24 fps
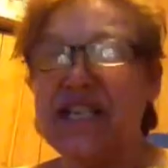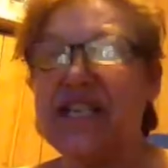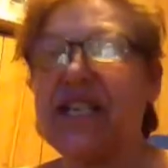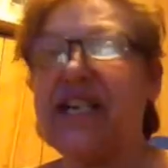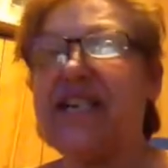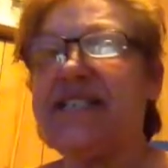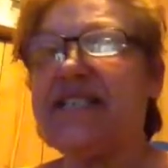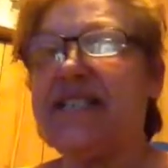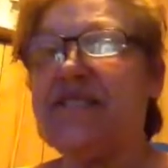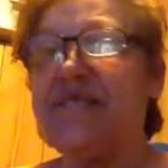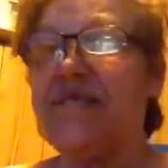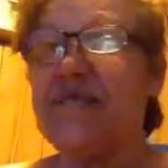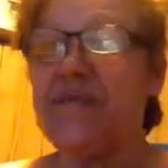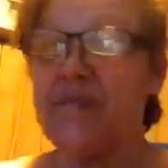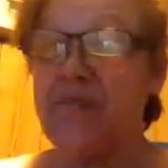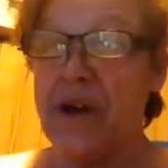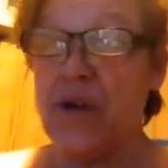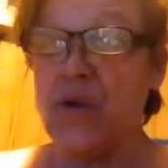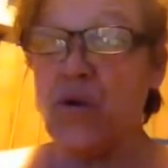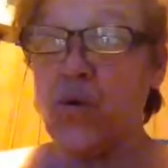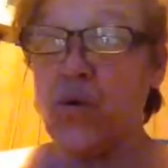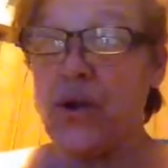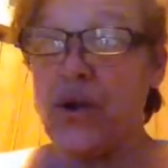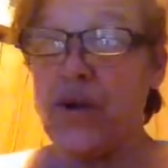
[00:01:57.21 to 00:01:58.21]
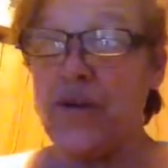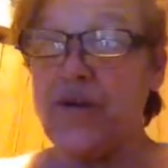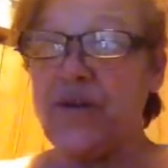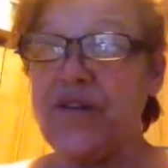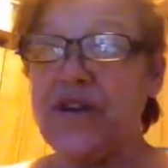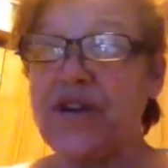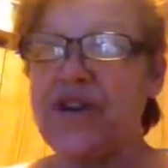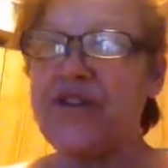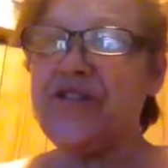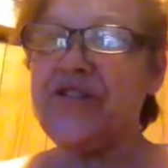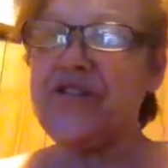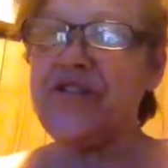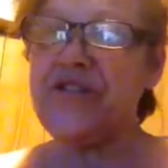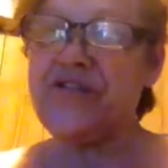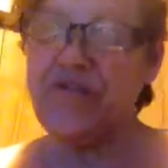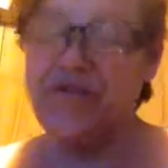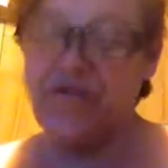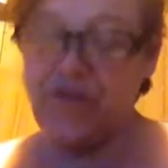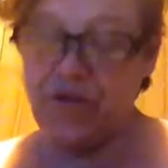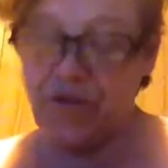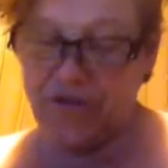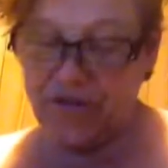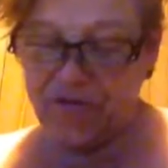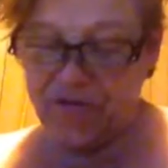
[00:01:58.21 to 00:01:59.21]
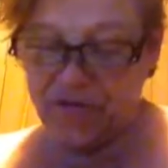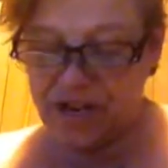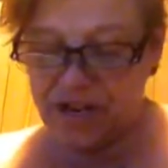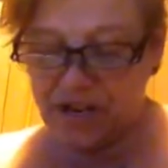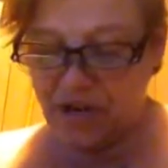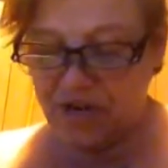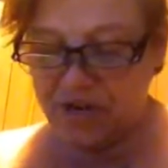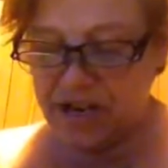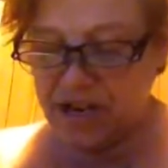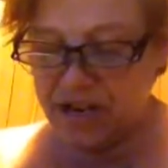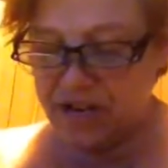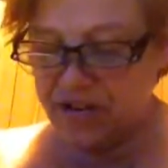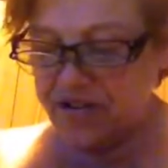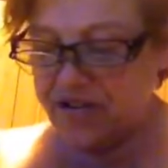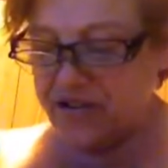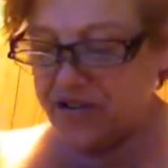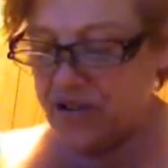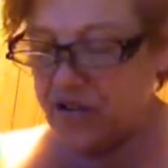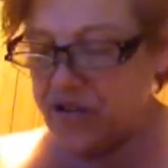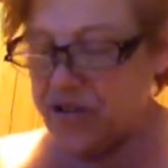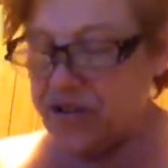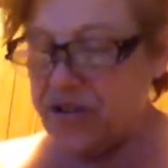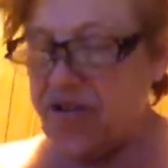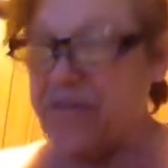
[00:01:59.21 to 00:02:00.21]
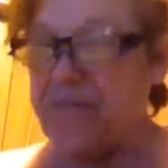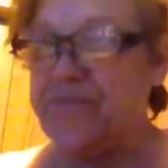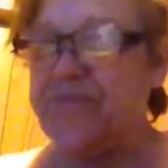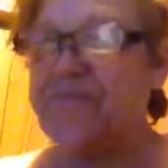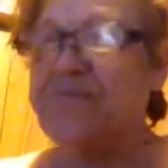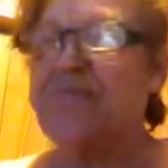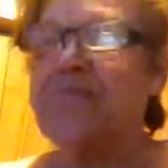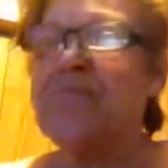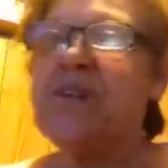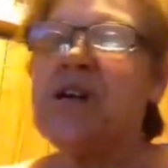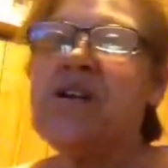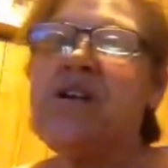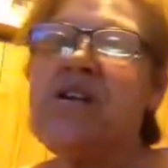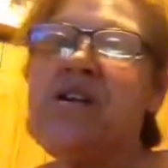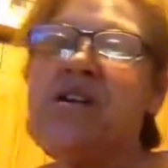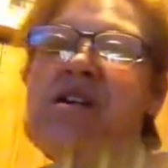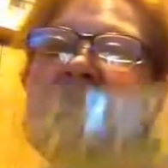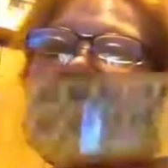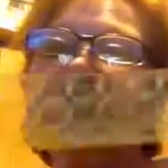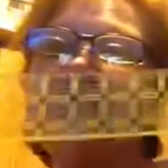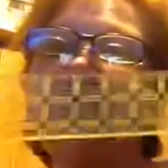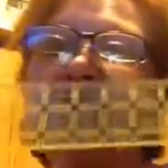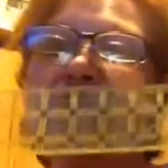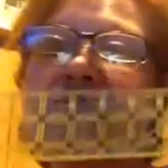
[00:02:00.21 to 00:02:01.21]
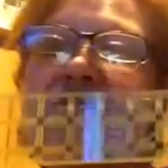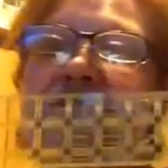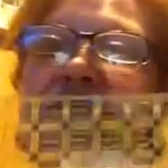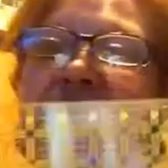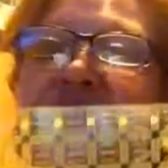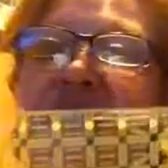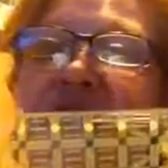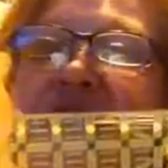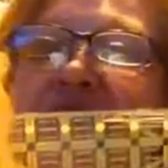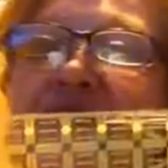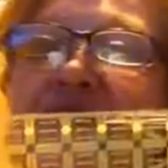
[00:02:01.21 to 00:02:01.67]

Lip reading: that I did for my quilt the first video that I showed you. So this